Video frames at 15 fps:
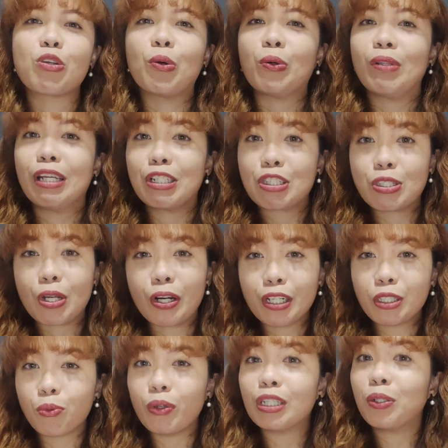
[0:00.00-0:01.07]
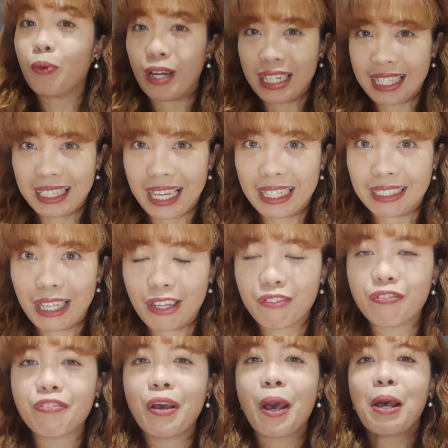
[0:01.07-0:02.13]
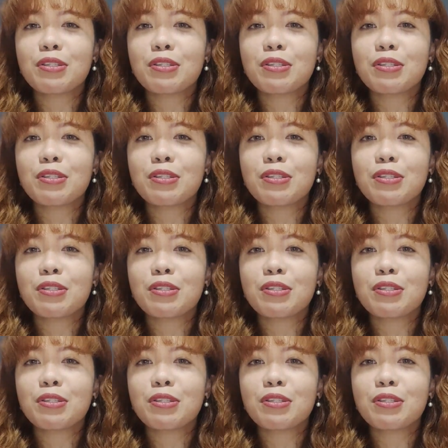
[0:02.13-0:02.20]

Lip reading: So let's start with quantitative.